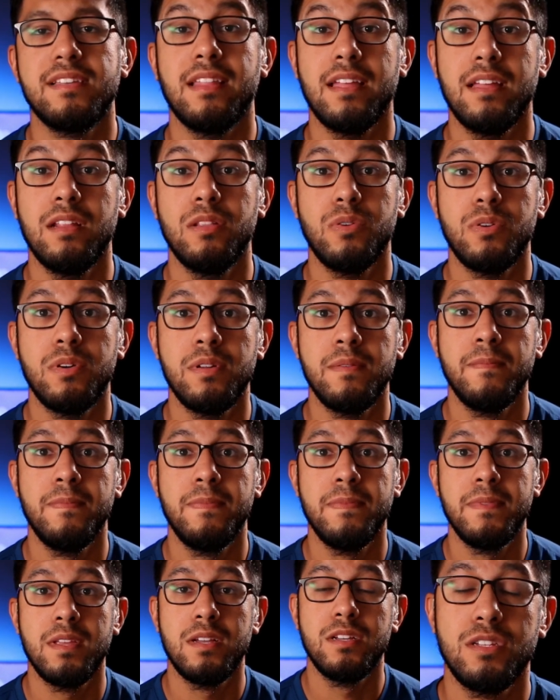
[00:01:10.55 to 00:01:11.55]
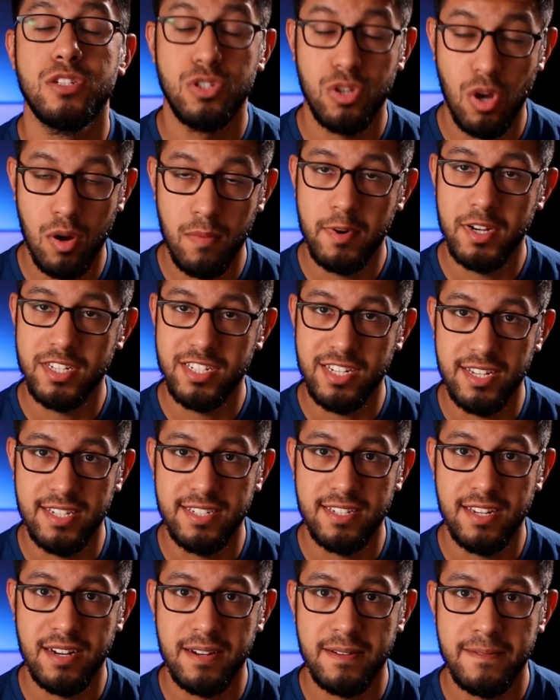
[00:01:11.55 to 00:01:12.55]
landlord so much
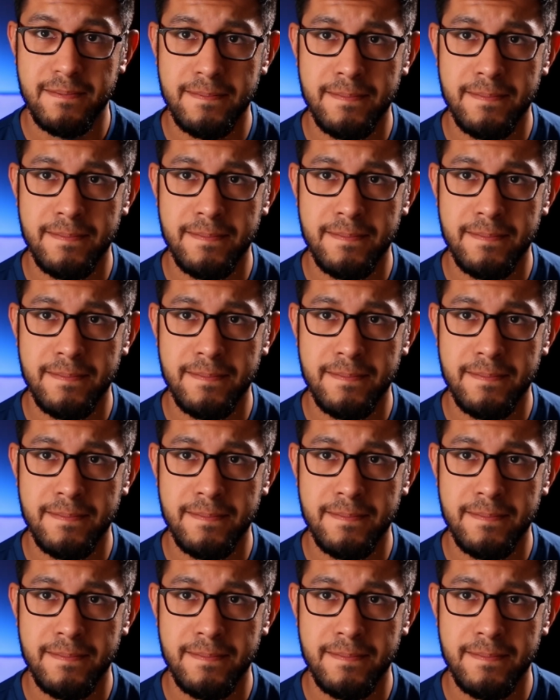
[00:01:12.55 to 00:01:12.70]
easier.